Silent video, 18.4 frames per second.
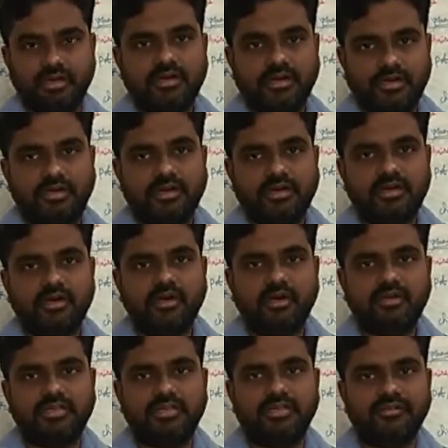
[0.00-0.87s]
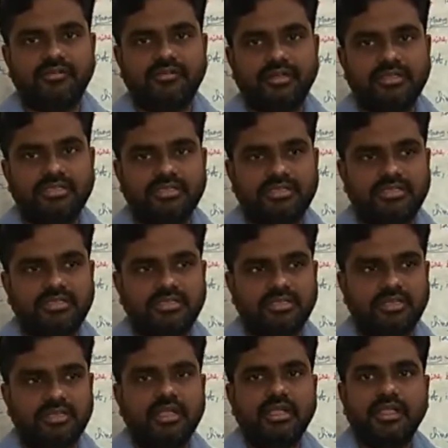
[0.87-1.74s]
did you got the difference?
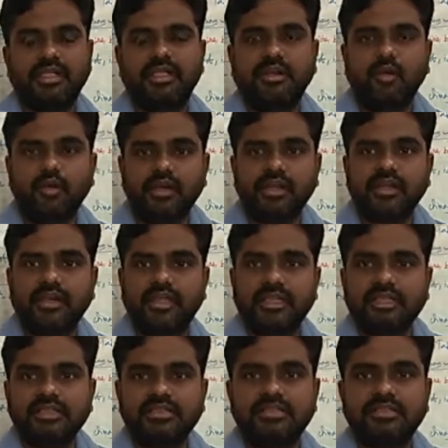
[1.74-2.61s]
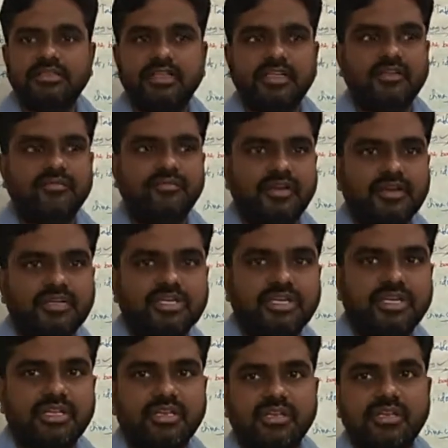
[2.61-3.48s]
In olden days, in
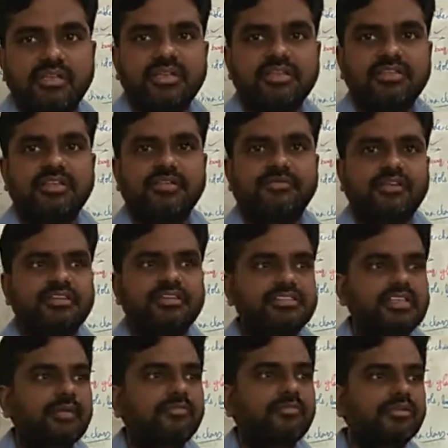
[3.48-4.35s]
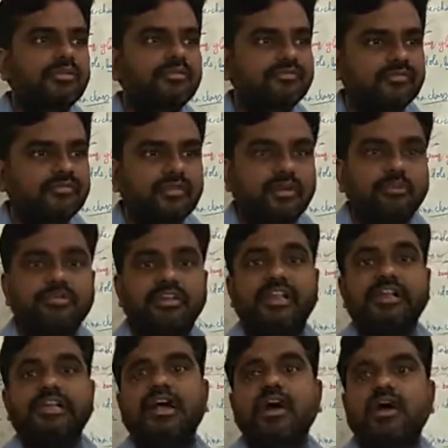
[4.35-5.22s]
function, say for example from
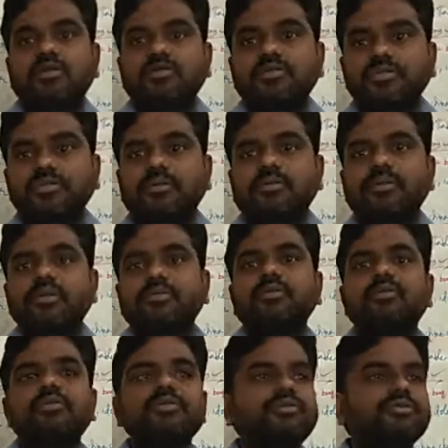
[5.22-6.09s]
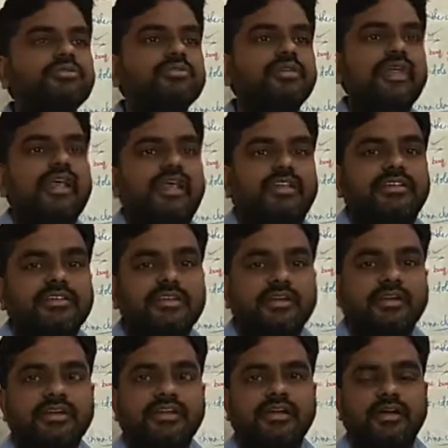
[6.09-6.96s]
tent house, the people used to get
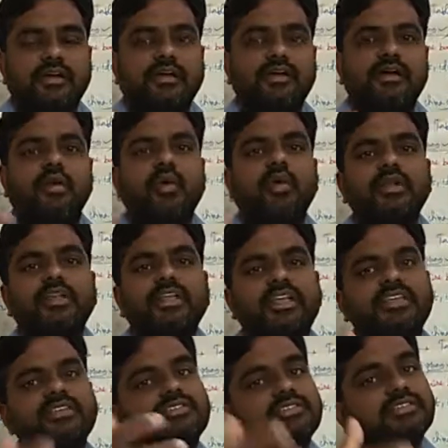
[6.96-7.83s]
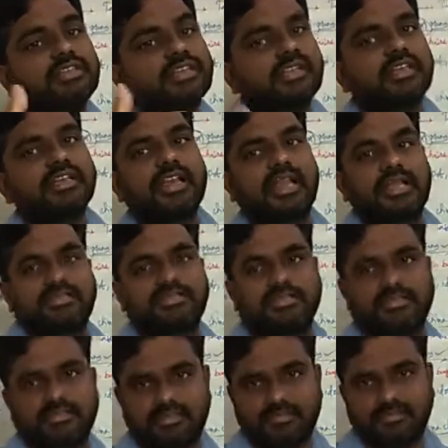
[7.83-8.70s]
only steel
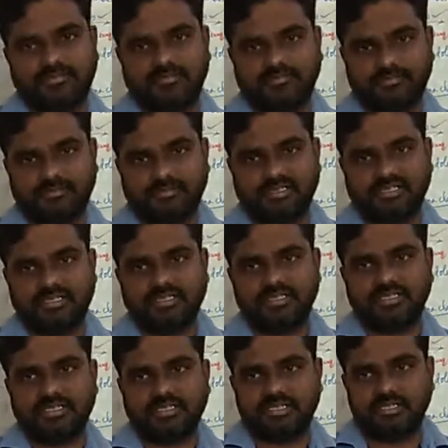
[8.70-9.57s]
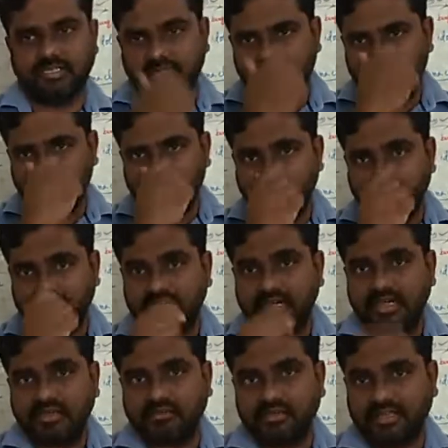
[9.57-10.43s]
glasses, isn't it? But
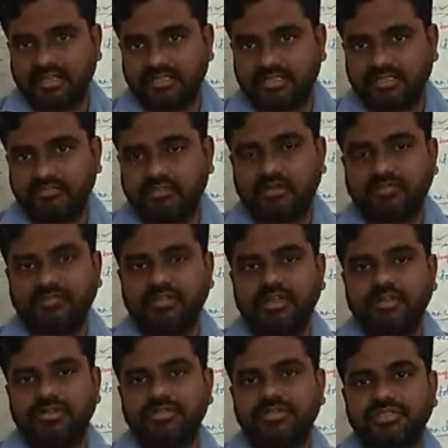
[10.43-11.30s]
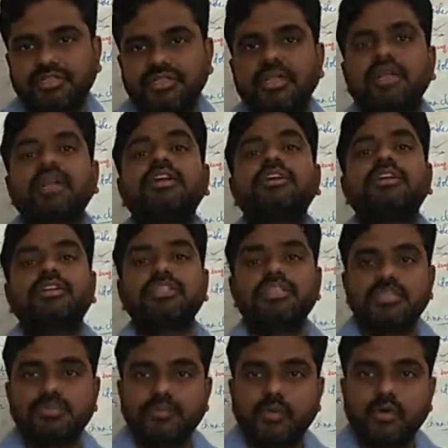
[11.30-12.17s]
nowadays what we are using,
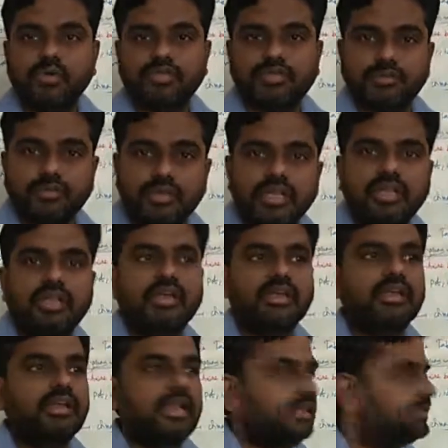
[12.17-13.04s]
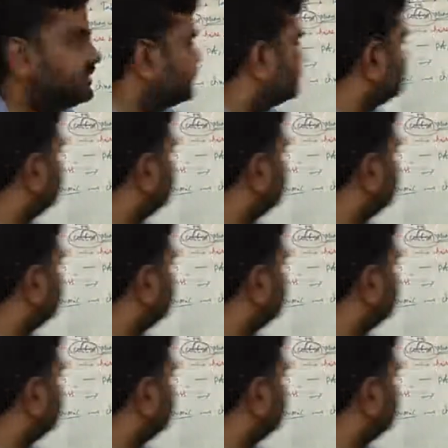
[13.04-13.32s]
disposable glasses,